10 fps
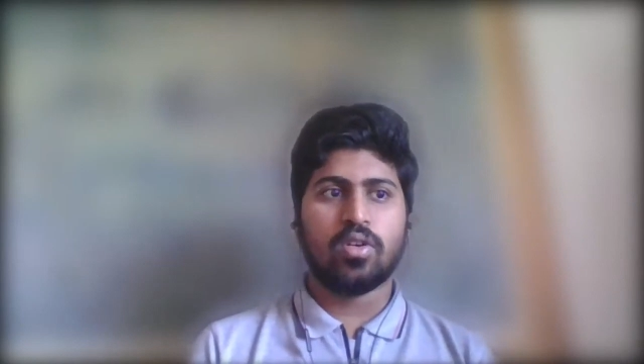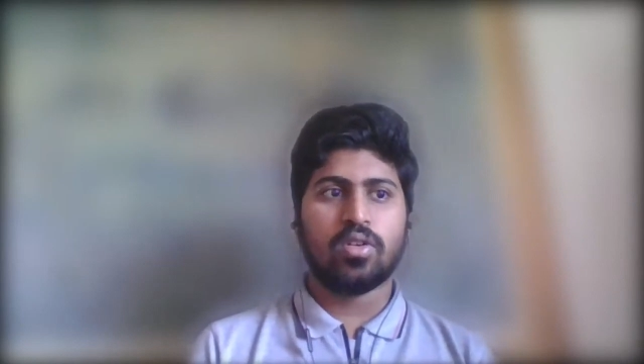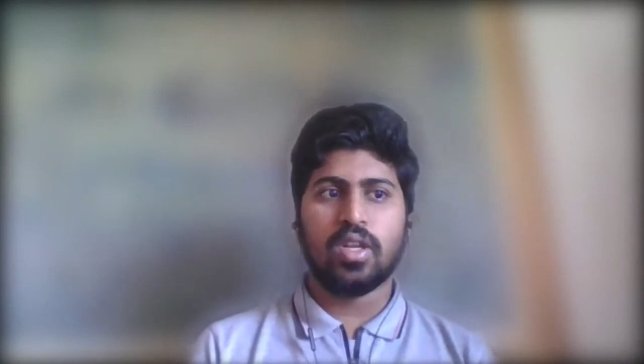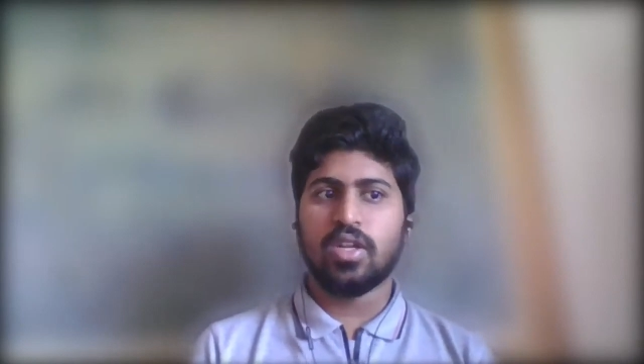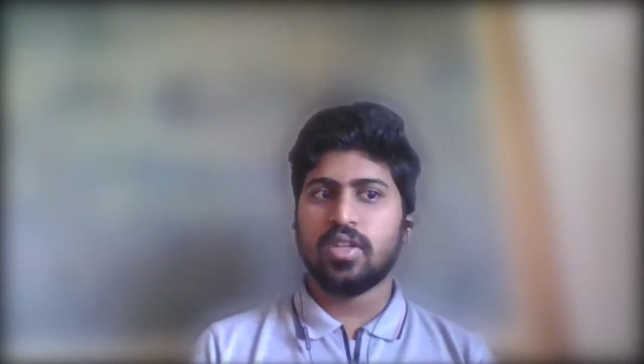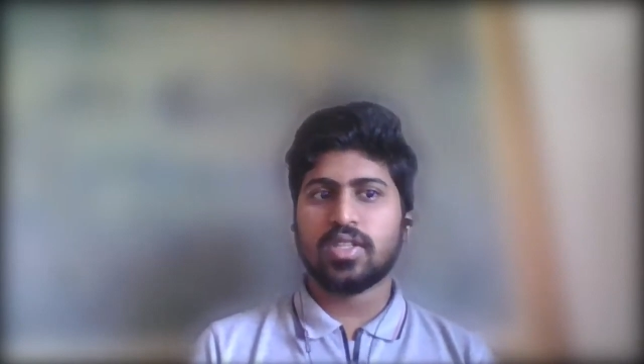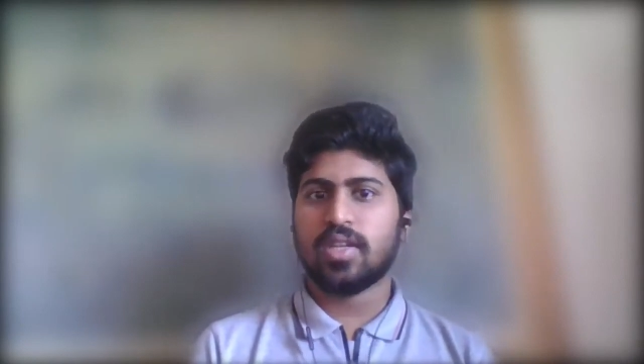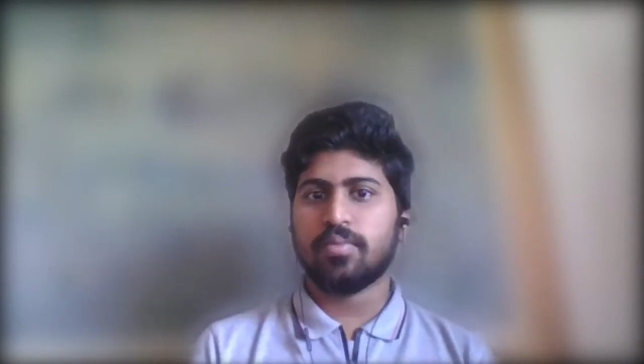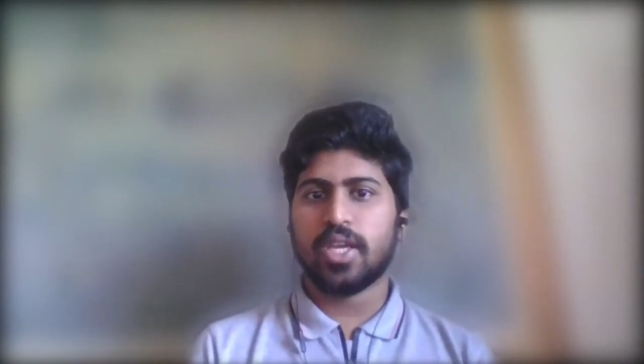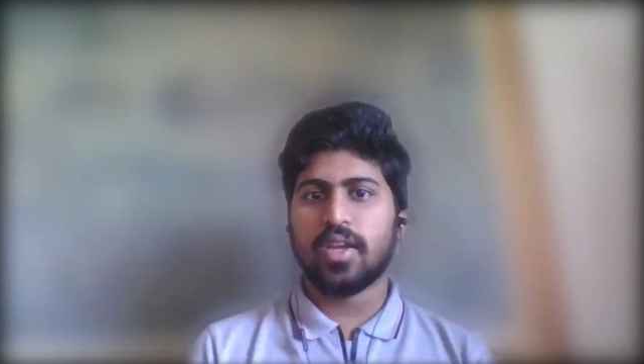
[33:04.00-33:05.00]
you want to learn
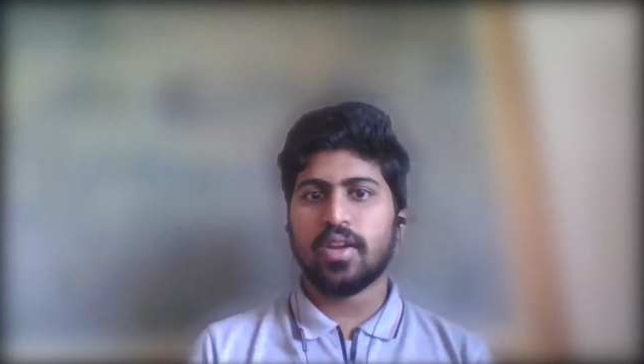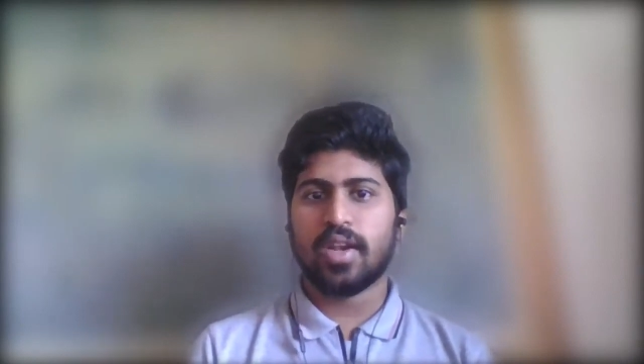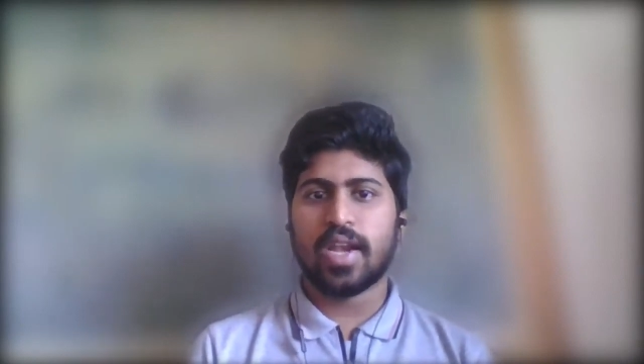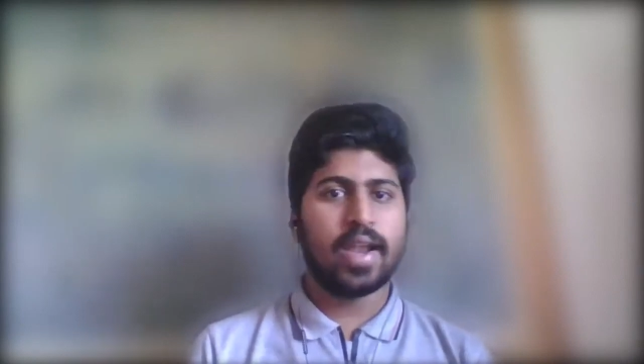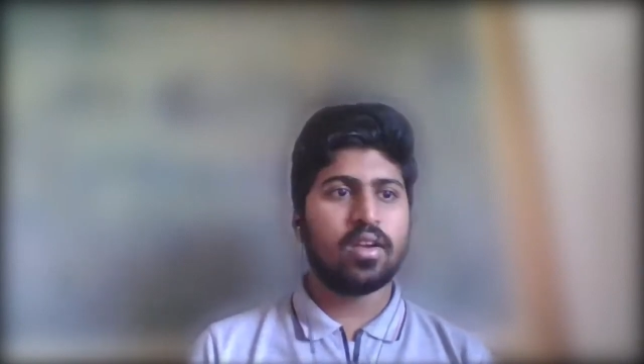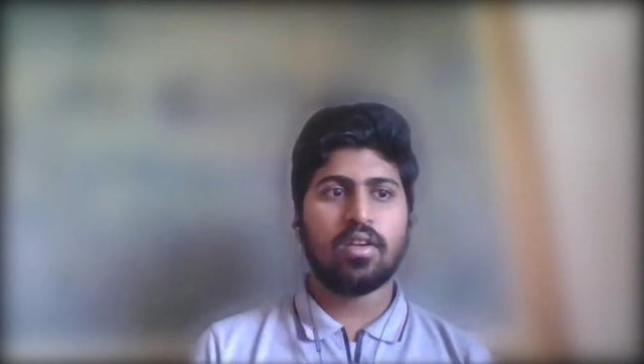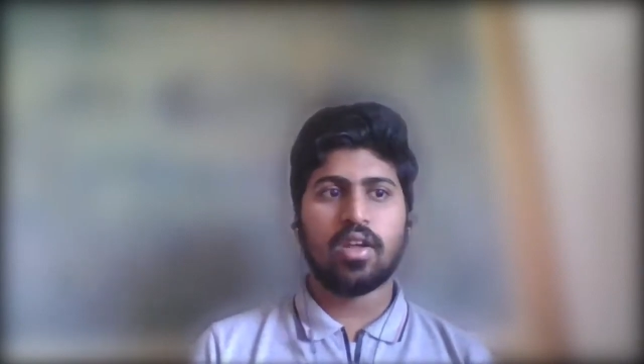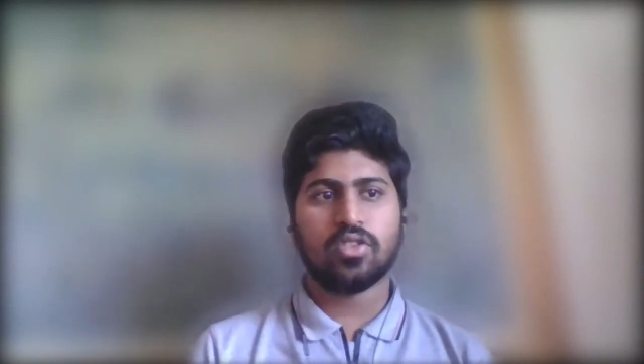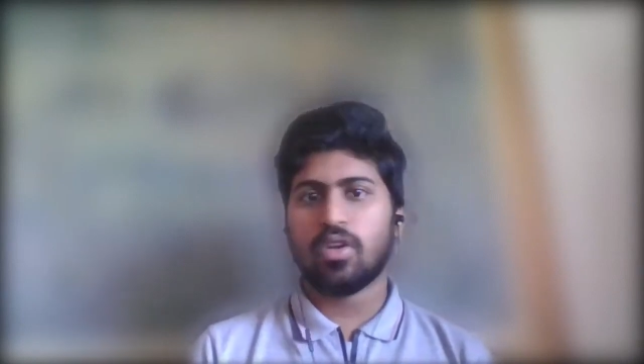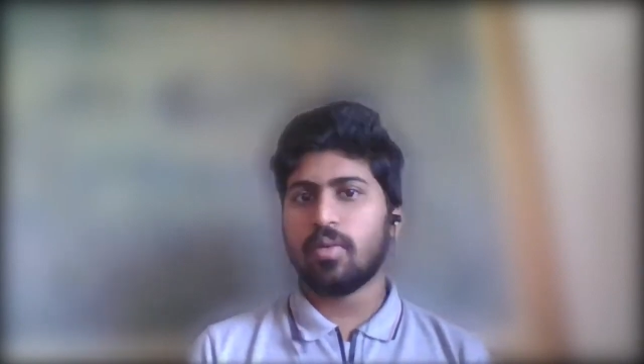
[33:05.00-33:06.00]
something,
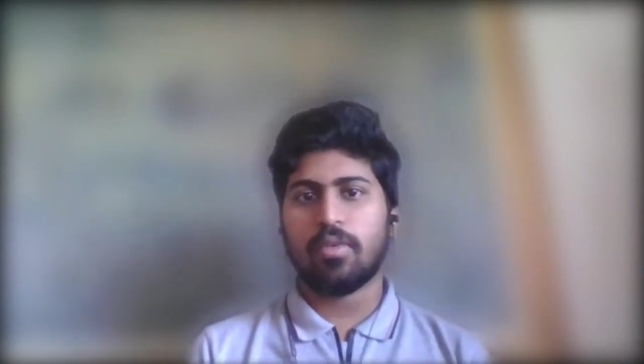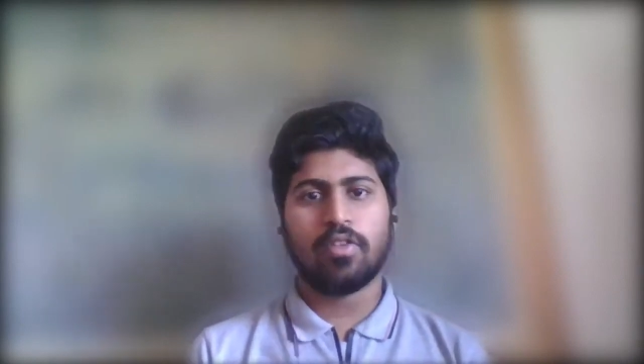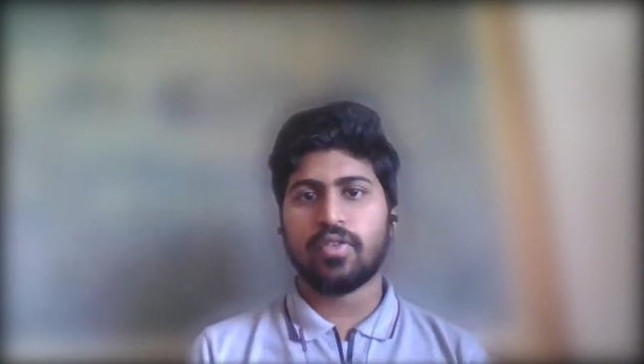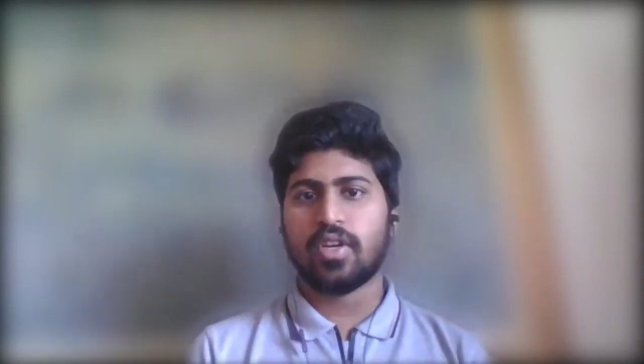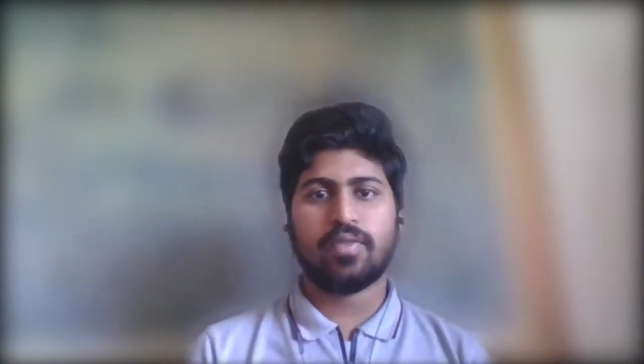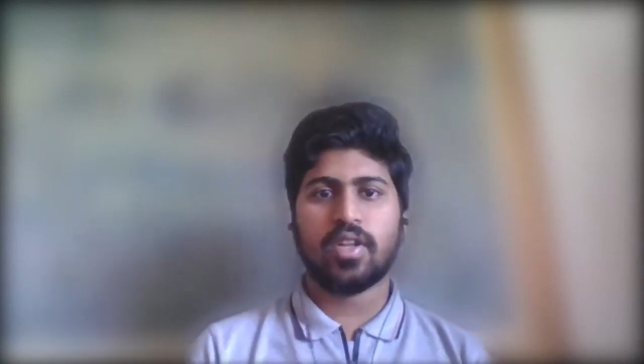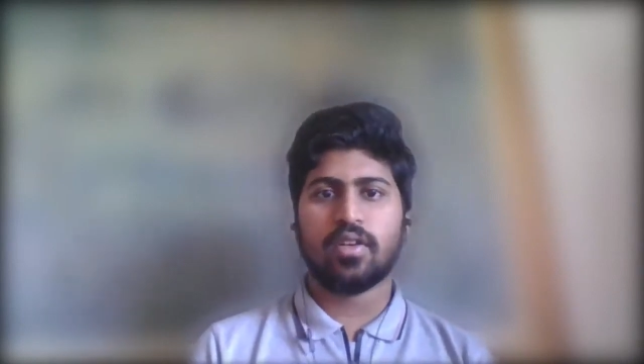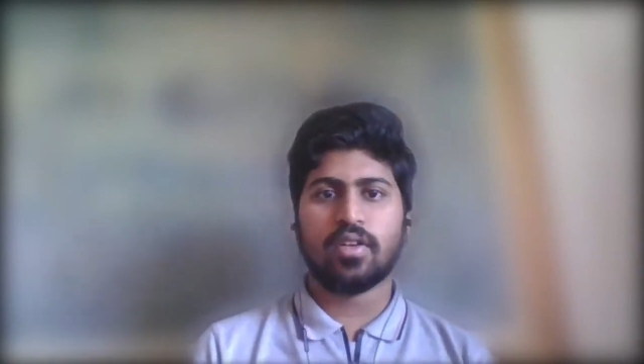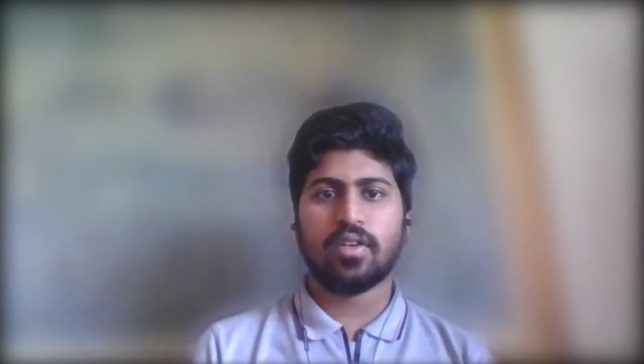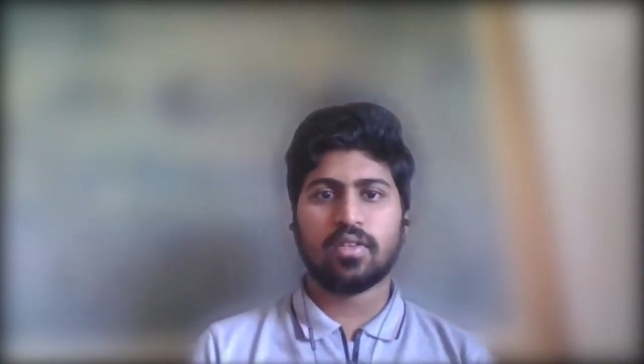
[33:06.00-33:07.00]
land a job offer
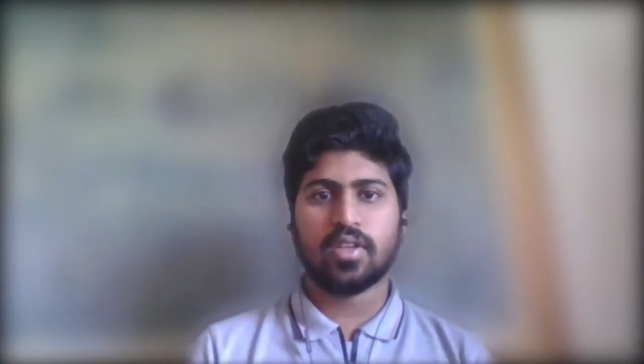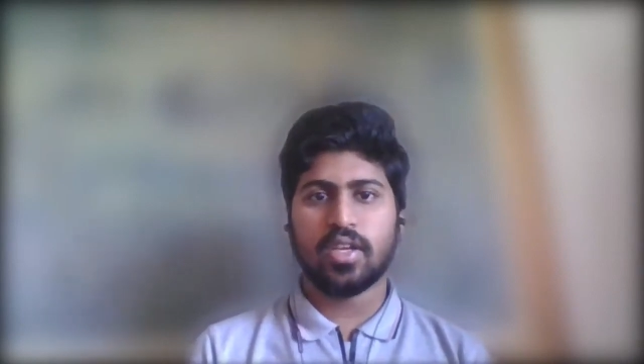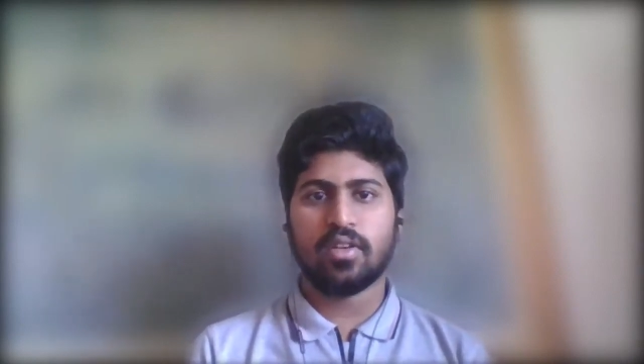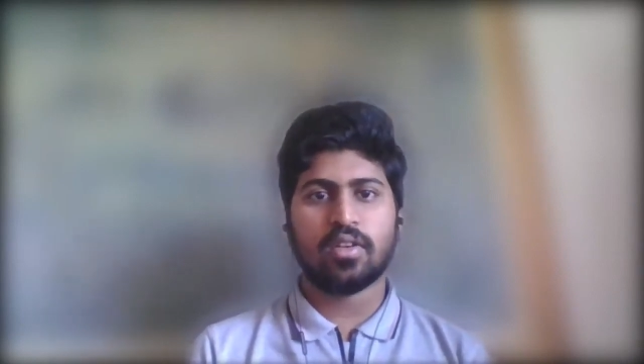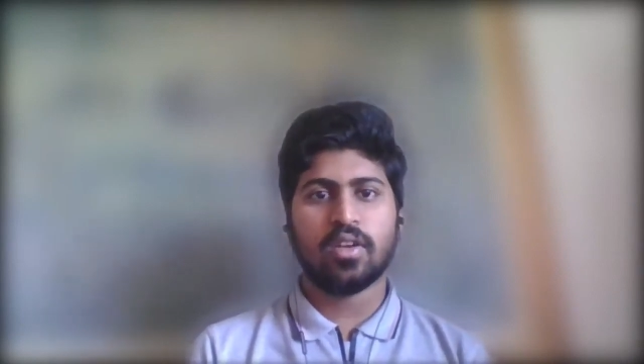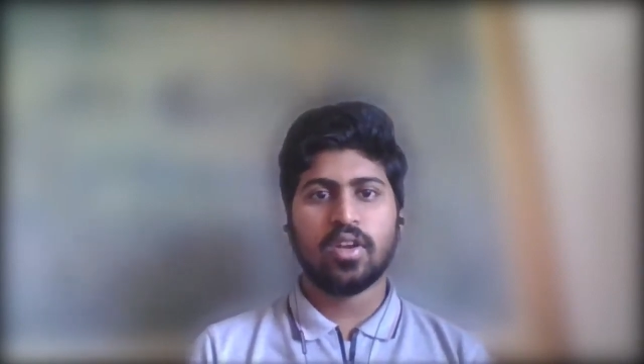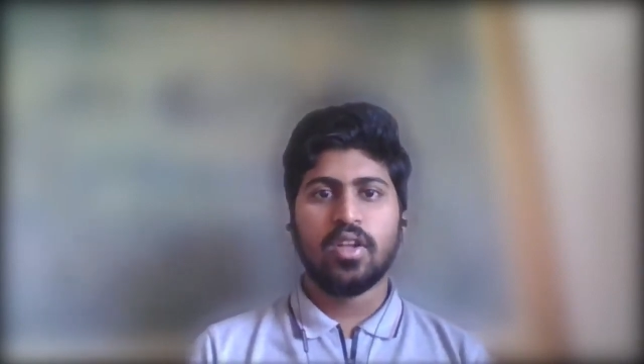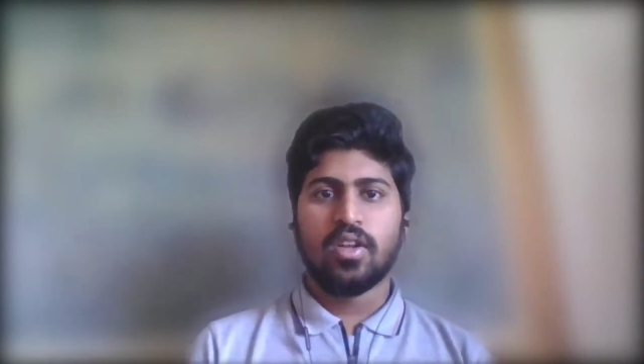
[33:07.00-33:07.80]
after a year,